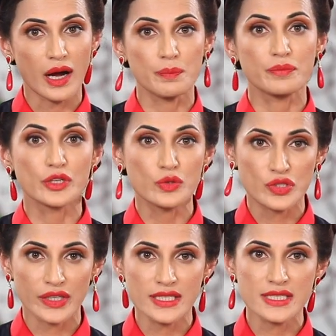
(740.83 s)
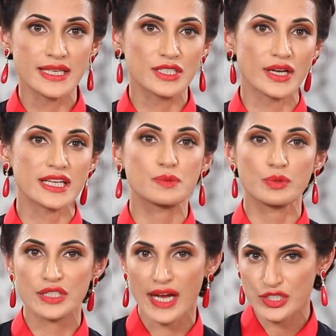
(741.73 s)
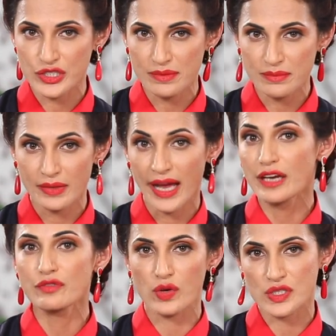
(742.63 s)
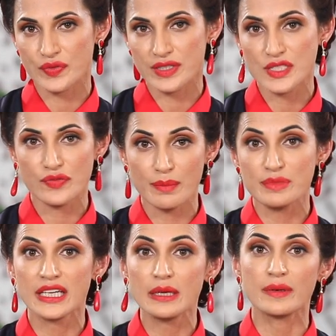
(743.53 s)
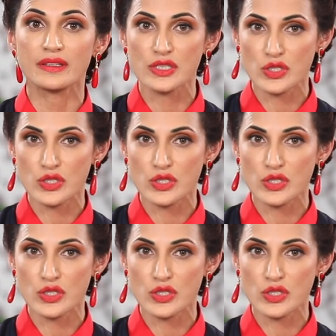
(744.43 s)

up nutrients such as potassium and phosphorus from deep in the